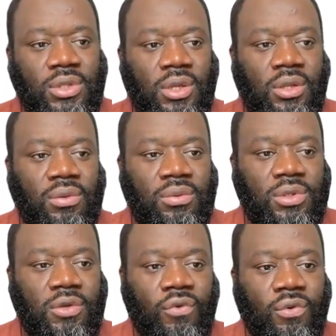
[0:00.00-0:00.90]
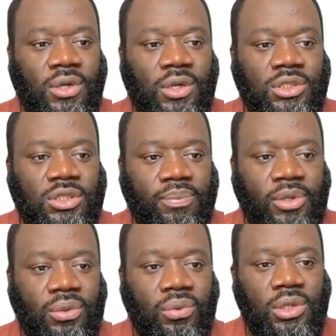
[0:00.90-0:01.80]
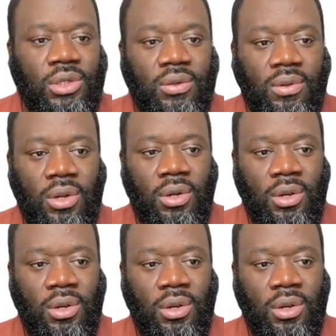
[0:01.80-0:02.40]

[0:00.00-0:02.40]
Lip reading: Then if you look at data plane only,